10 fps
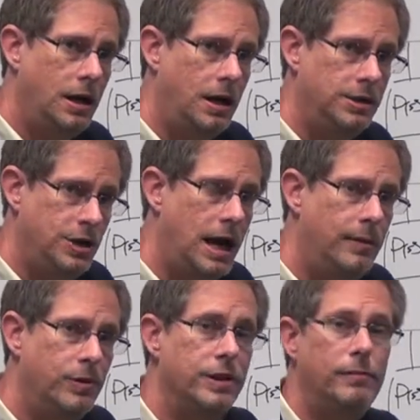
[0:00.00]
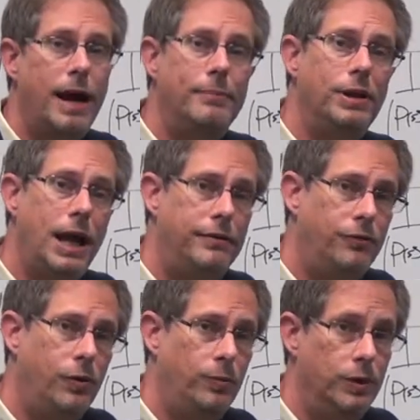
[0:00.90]
on Jabber that my
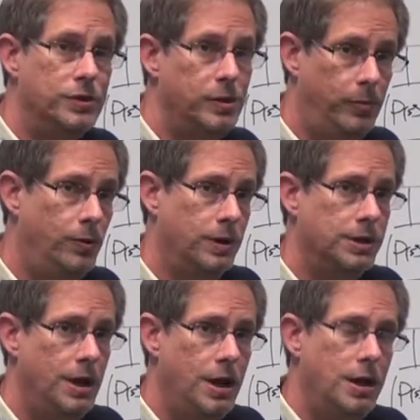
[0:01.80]
platform will support.